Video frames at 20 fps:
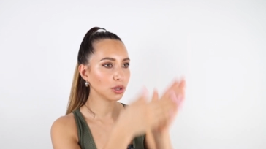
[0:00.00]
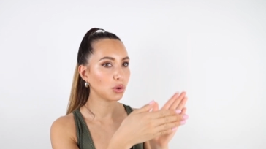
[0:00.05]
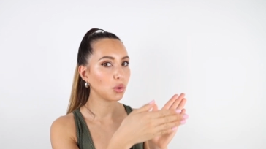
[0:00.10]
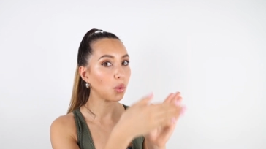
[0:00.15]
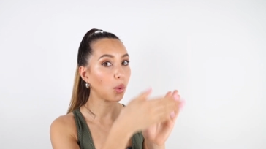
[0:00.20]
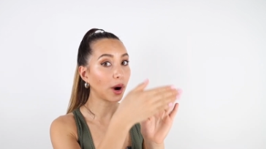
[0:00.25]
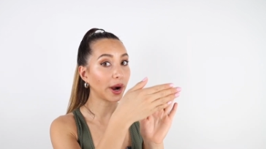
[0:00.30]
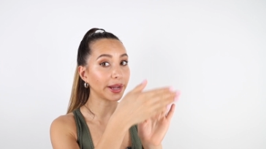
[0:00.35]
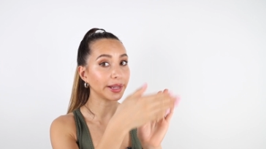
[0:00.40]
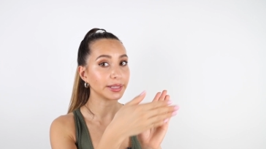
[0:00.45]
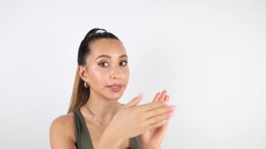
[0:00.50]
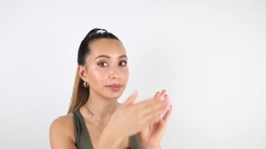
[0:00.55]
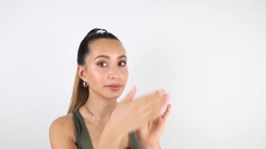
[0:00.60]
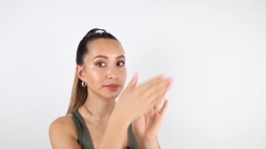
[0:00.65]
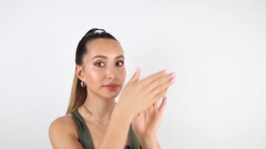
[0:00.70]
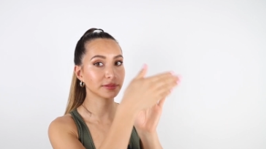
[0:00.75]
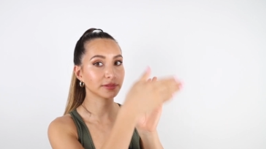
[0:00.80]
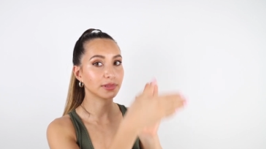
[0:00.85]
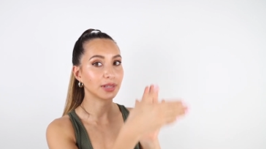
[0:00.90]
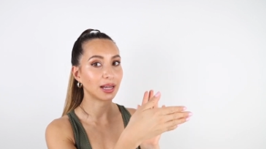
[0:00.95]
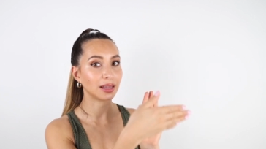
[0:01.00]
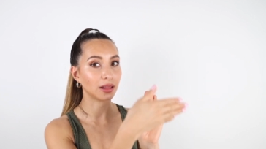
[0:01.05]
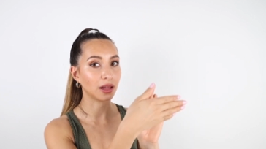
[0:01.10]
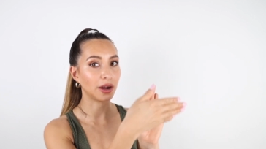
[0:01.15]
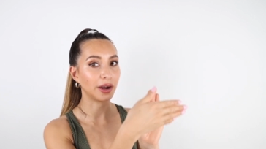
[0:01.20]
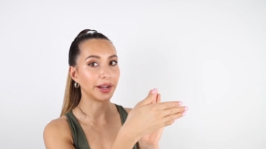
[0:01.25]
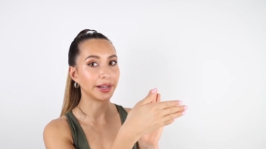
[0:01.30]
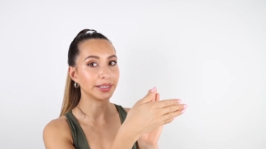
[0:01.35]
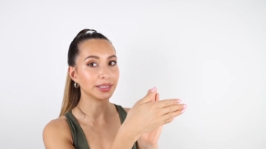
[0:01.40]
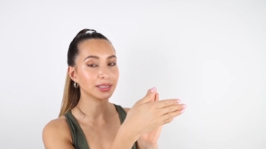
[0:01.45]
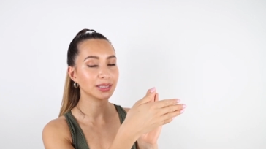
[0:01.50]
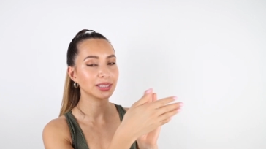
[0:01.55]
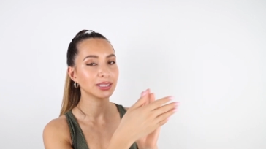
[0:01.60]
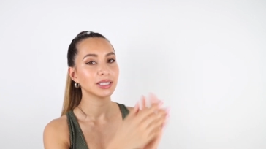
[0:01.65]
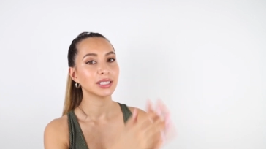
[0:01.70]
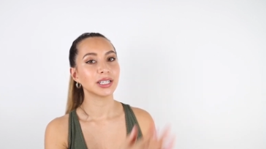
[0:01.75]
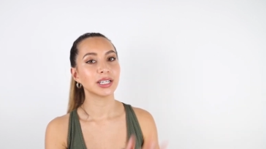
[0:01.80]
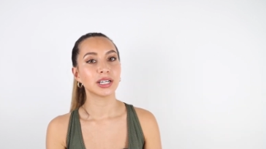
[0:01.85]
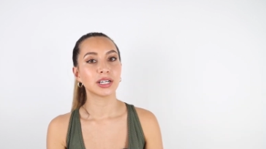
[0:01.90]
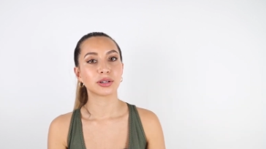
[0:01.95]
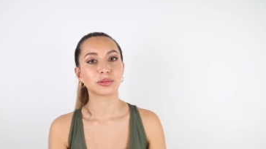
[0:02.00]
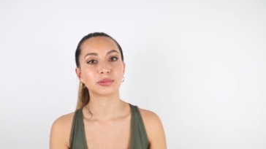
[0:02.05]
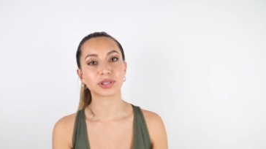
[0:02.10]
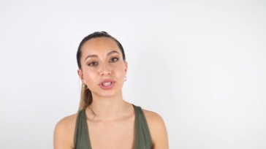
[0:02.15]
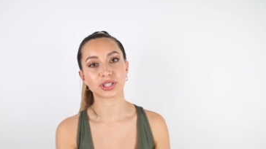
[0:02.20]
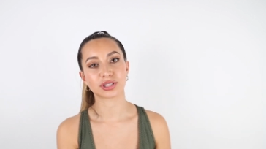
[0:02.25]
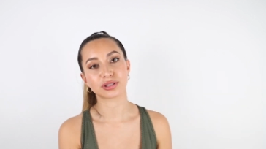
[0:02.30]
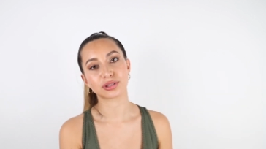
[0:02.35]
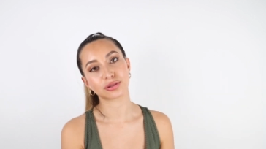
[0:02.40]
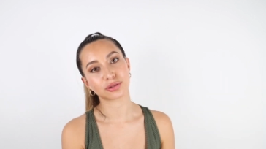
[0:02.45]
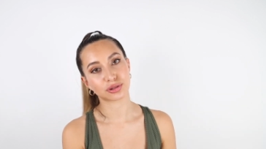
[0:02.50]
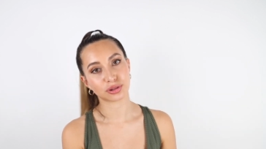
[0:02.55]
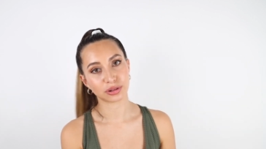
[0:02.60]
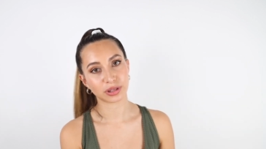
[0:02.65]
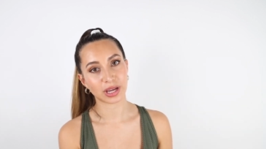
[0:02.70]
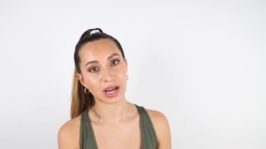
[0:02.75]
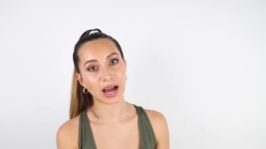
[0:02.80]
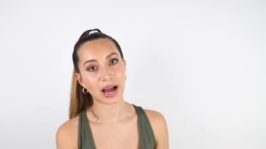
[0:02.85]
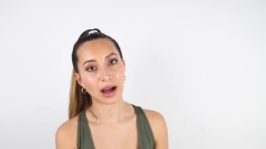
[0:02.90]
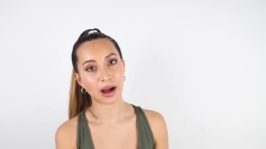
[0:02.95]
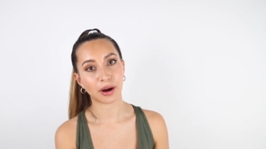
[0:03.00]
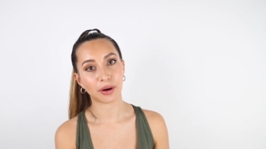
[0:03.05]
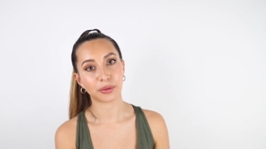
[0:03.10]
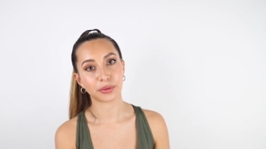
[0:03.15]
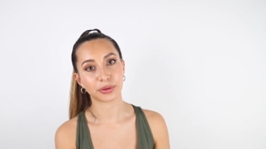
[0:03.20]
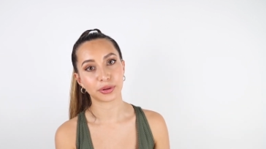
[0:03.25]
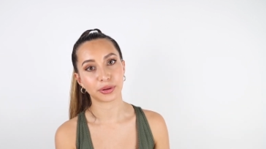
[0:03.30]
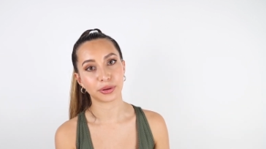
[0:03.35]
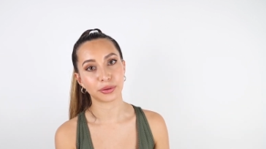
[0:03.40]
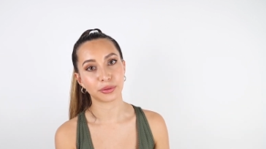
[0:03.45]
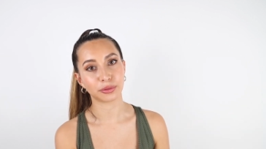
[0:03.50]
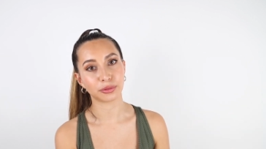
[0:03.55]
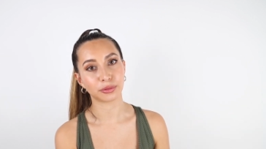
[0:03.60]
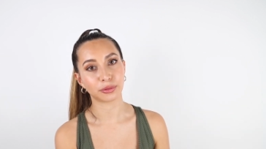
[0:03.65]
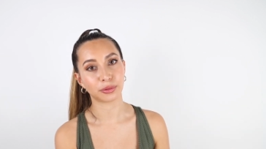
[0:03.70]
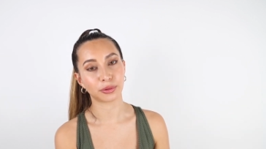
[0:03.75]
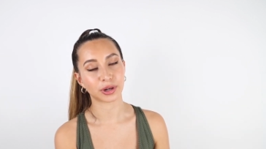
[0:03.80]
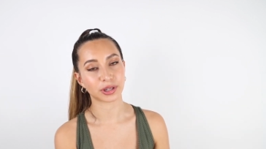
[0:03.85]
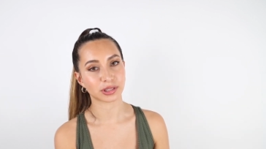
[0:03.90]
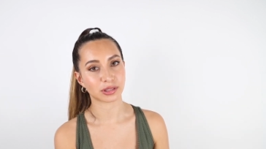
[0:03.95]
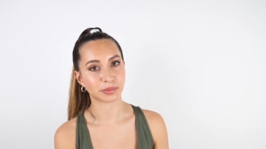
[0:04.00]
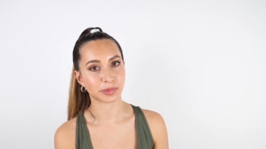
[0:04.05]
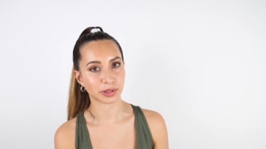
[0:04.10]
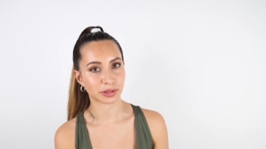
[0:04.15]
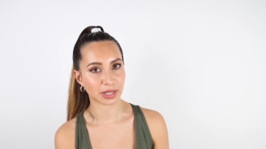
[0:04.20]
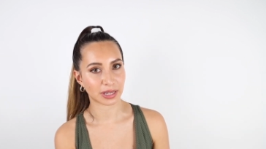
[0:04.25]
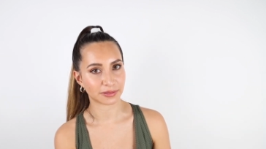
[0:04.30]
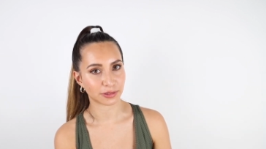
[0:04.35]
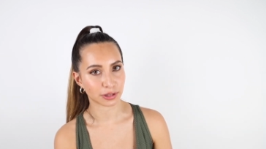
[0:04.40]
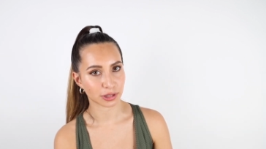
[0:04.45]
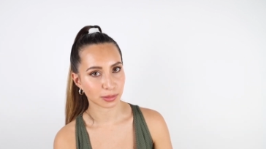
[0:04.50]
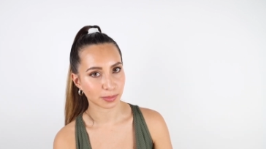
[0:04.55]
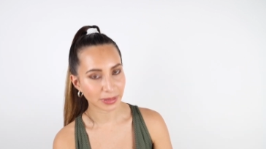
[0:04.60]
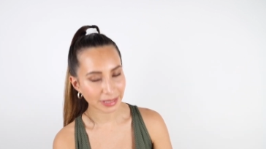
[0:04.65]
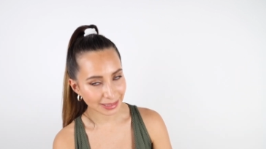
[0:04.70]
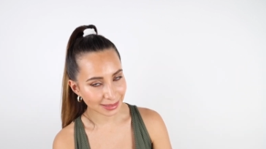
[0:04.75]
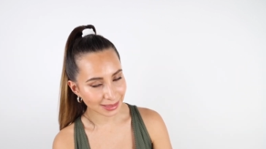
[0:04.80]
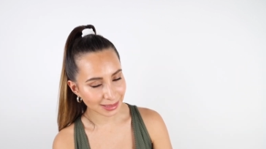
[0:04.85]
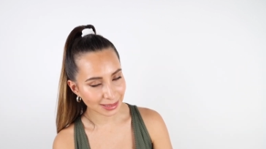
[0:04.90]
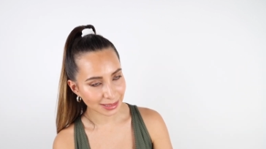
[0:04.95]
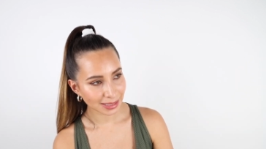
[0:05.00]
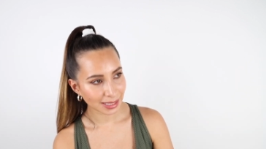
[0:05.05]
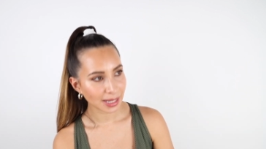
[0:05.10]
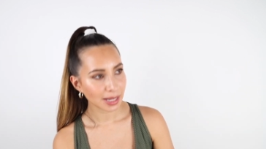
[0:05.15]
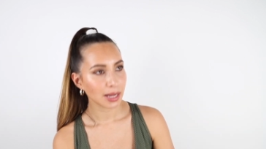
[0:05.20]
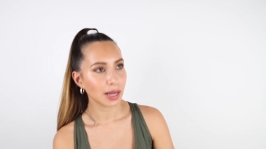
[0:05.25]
quite aligned, which is usually how you are supposed to have your splits.